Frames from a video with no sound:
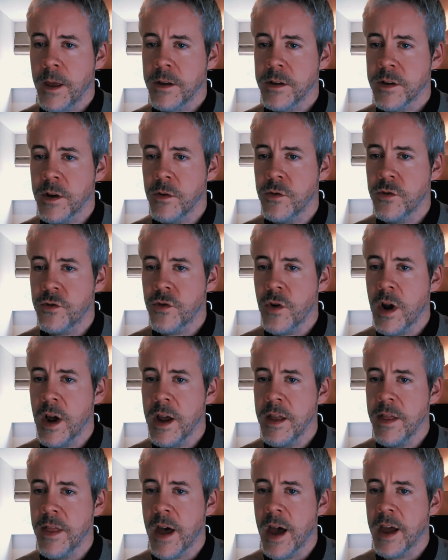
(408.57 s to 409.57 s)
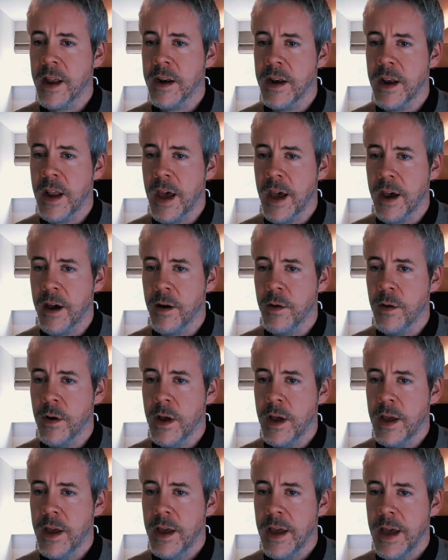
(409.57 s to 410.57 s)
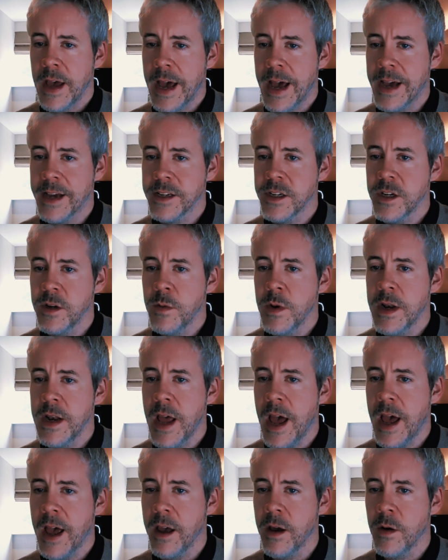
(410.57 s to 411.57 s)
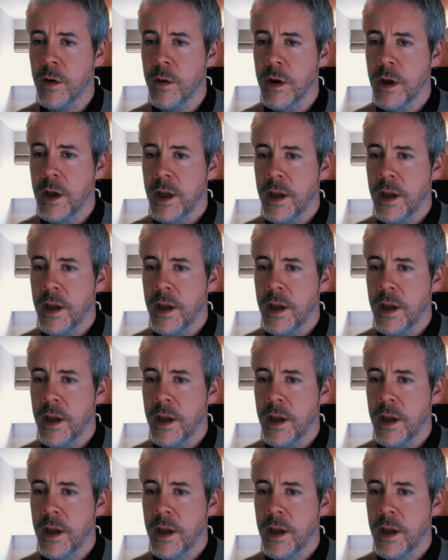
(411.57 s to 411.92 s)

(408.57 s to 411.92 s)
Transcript: So try that now. As you inhale,